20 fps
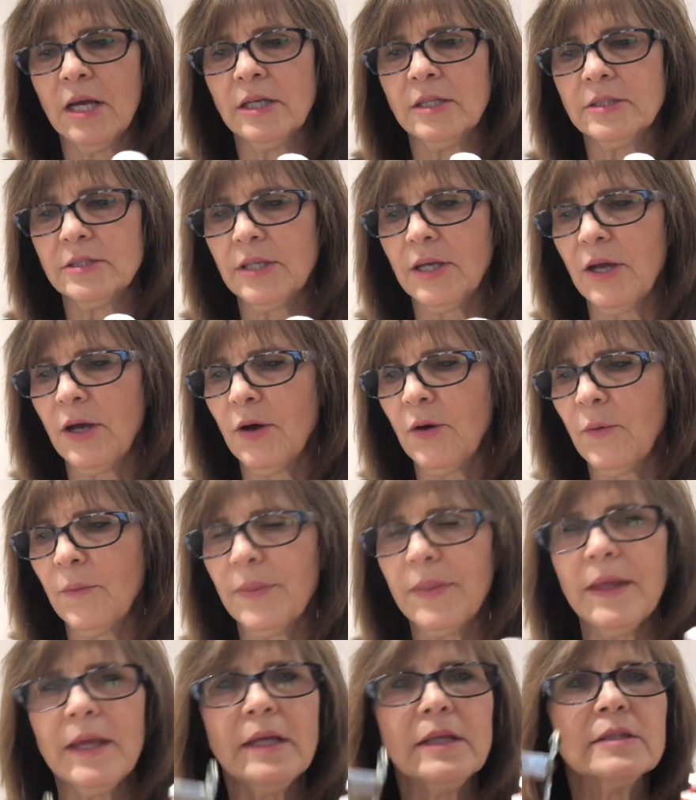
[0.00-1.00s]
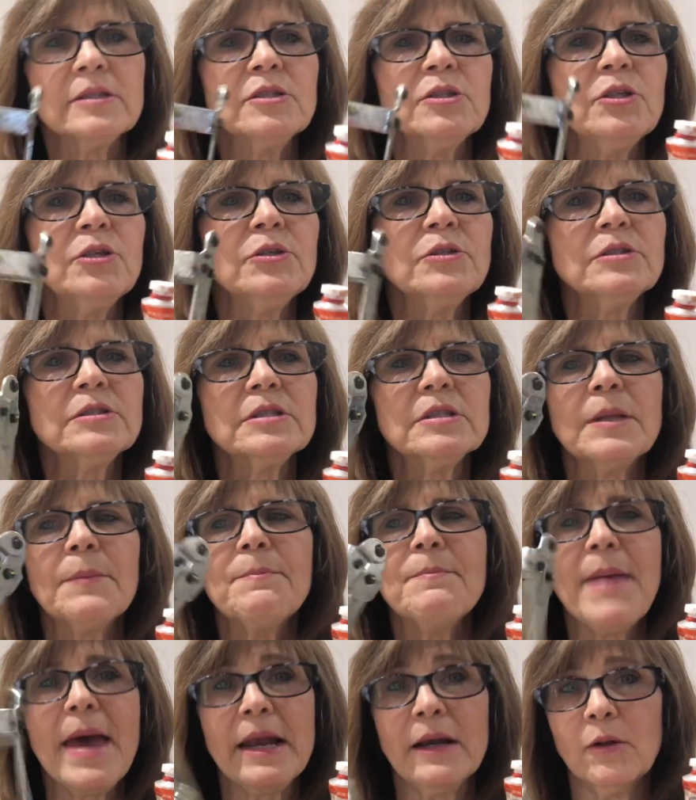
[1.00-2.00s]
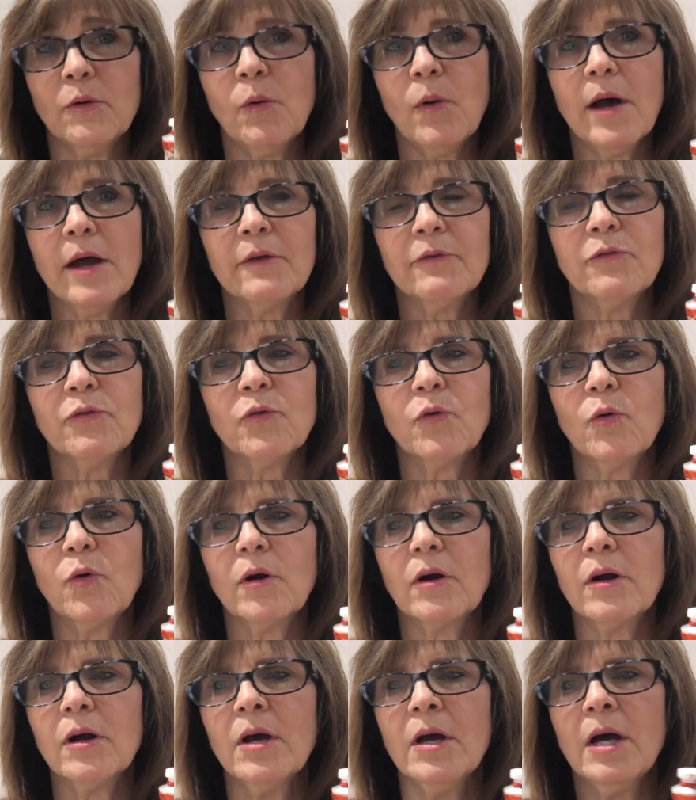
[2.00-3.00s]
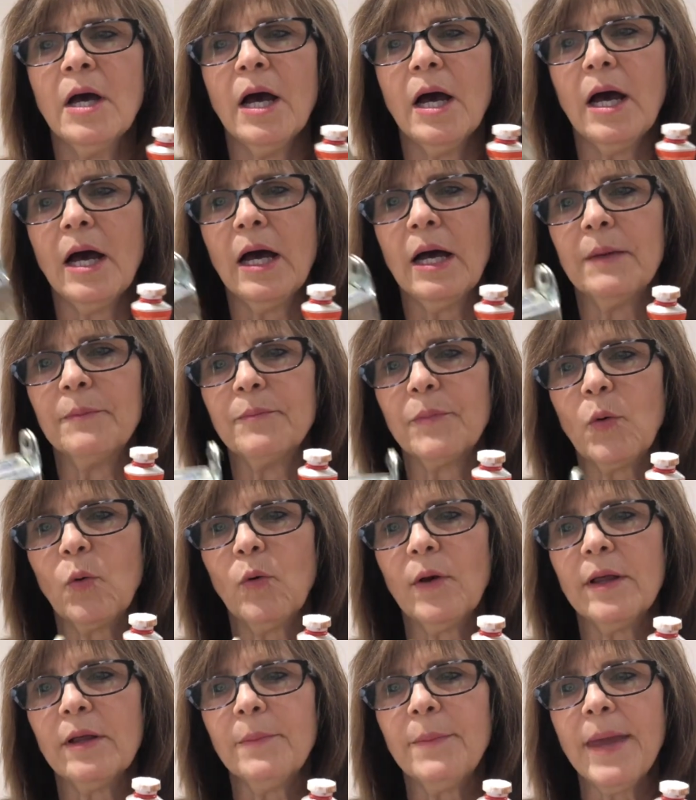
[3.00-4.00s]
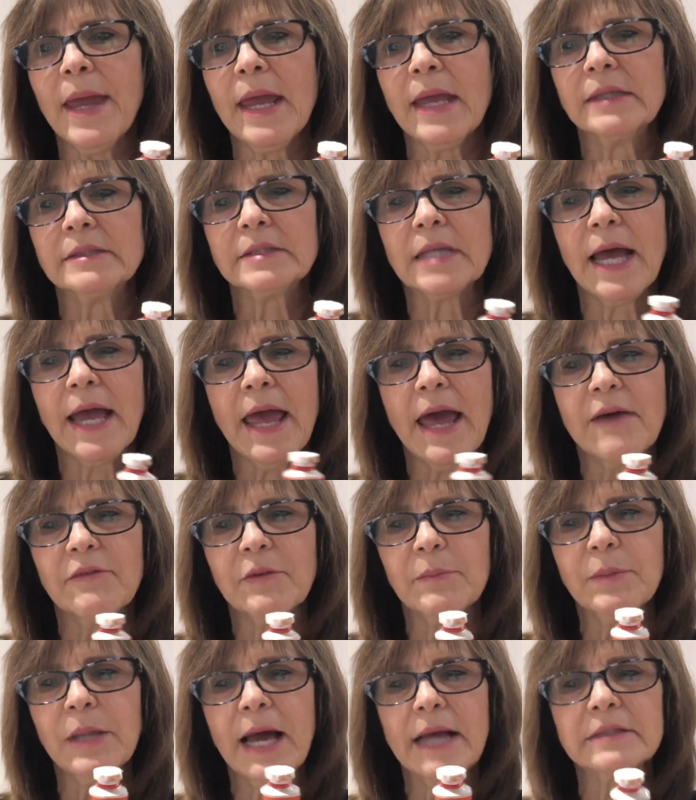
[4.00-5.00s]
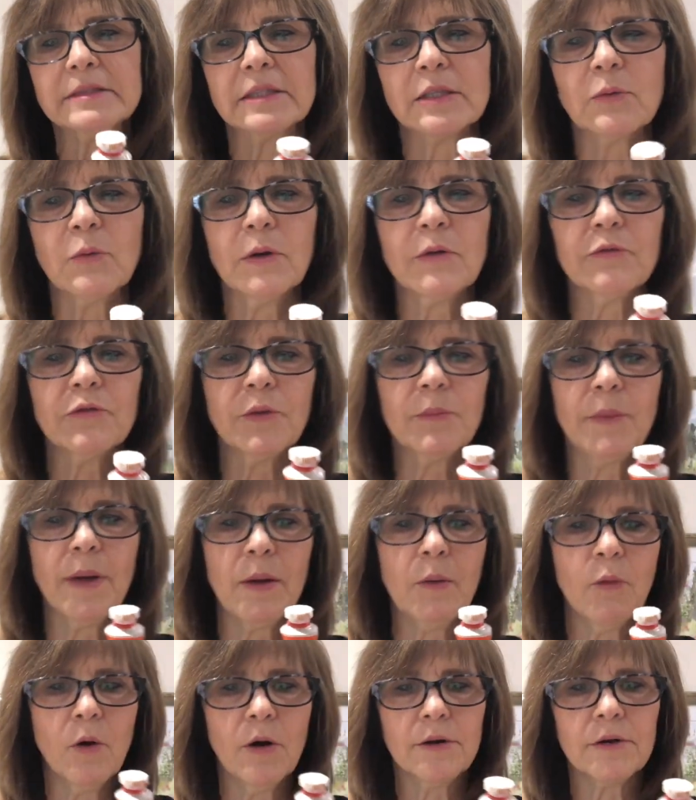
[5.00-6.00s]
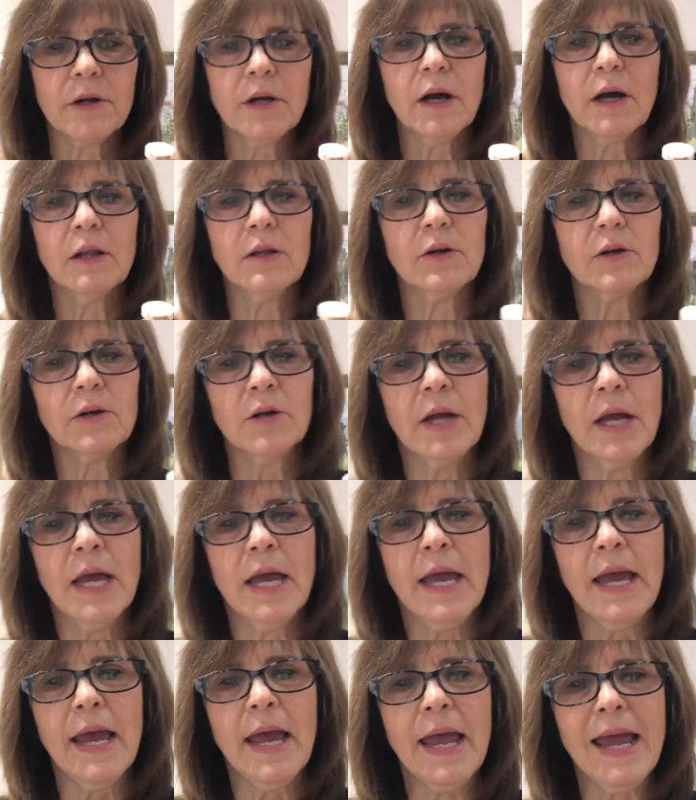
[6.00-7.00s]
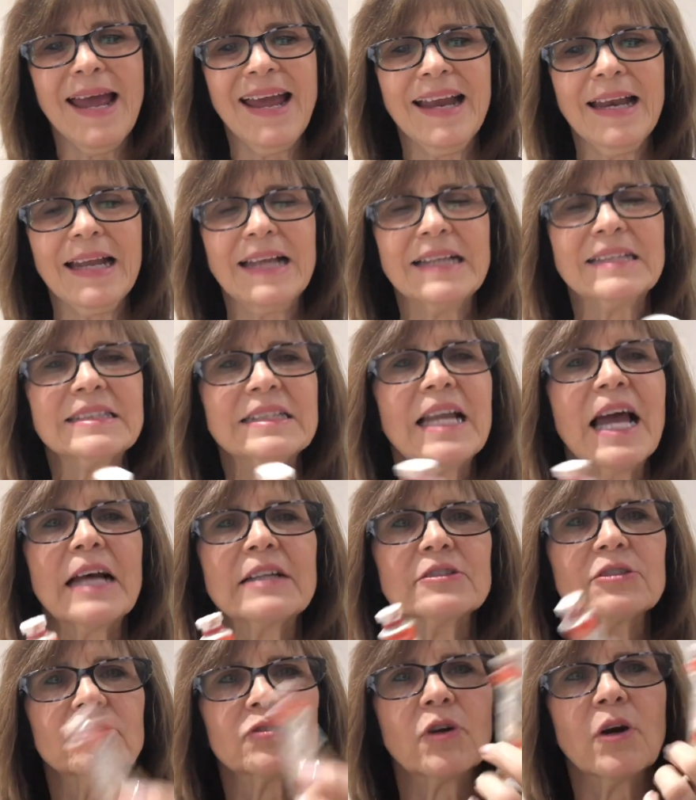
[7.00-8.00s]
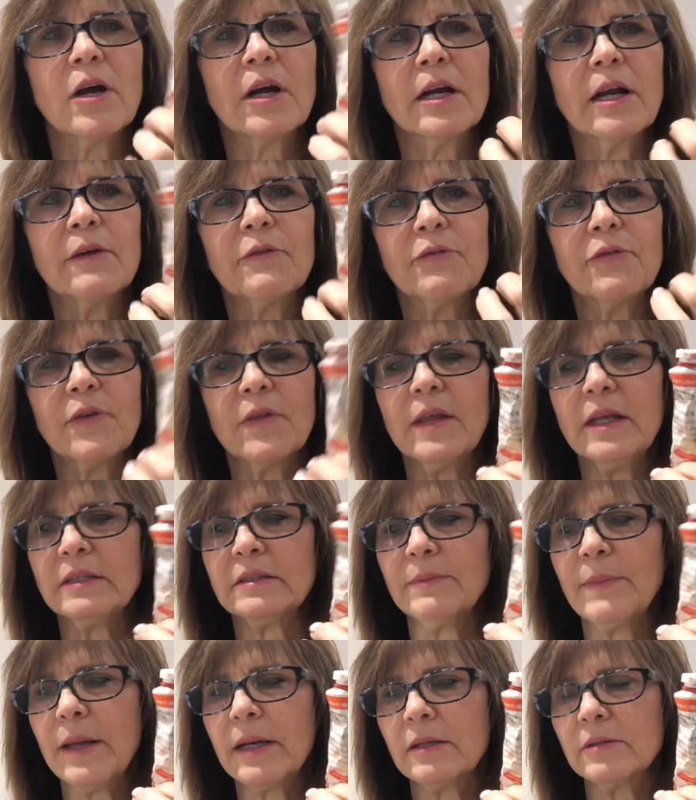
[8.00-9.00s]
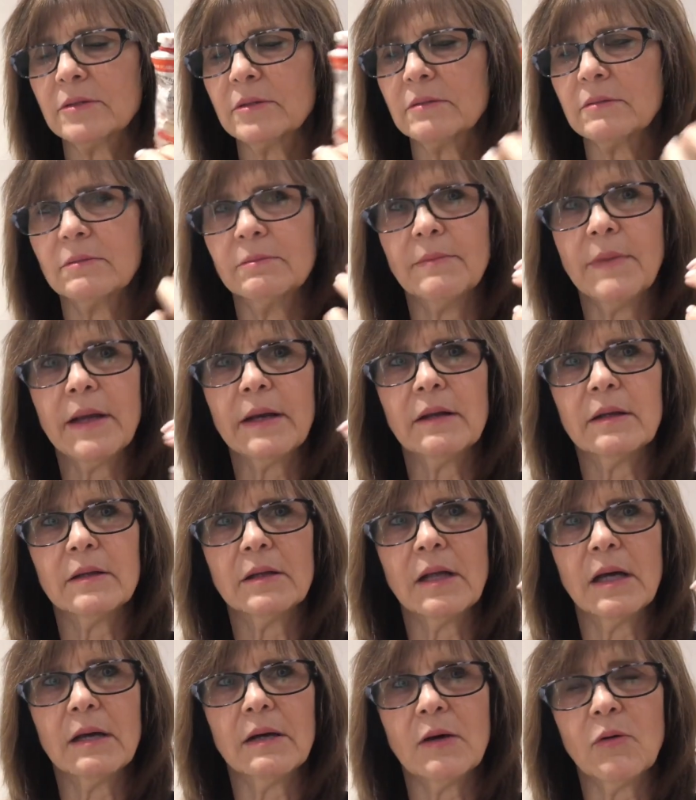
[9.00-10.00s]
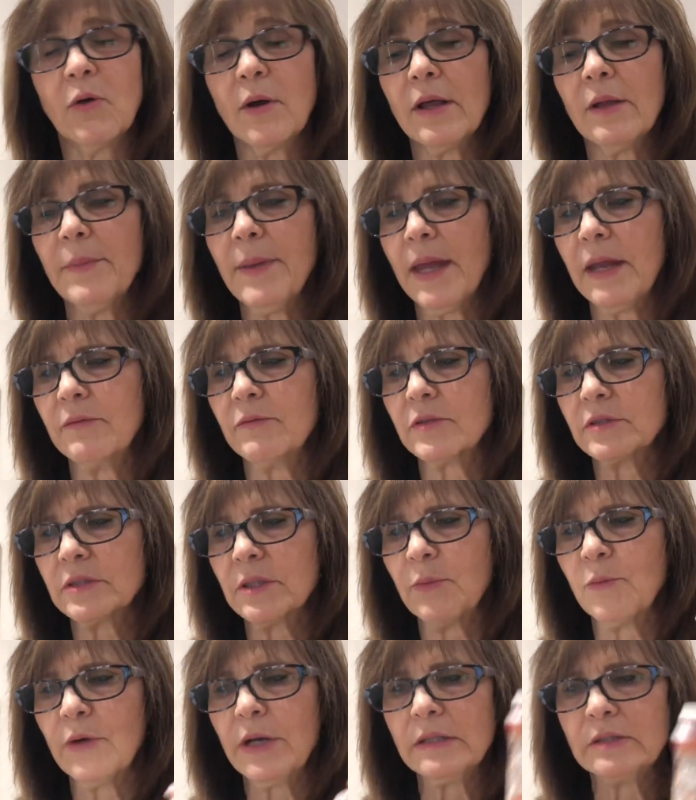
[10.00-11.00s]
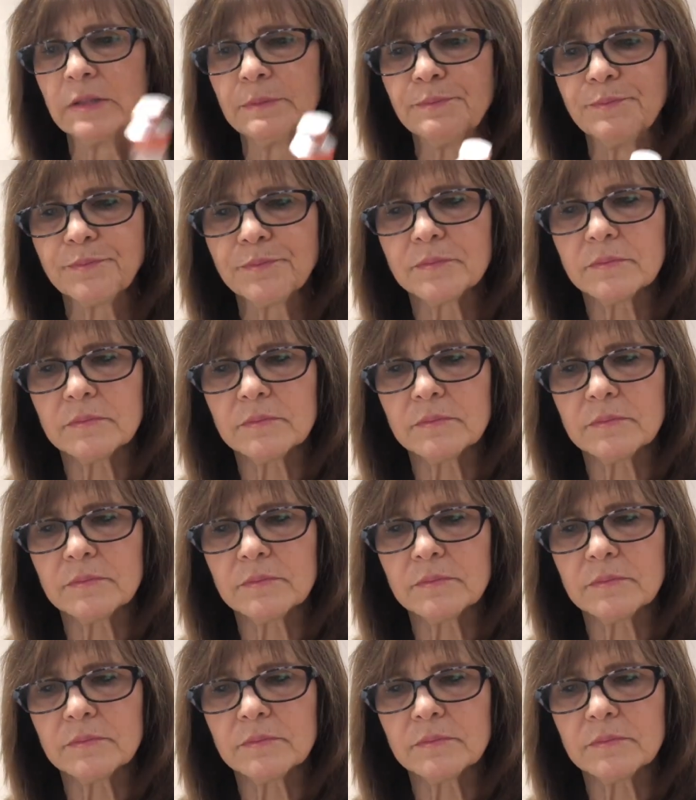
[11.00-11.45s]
So the, use the metal one for um, oil paints. I have a plastic one from my watercolor, and it's not strong enough for these metal, metal oil paint for some reason.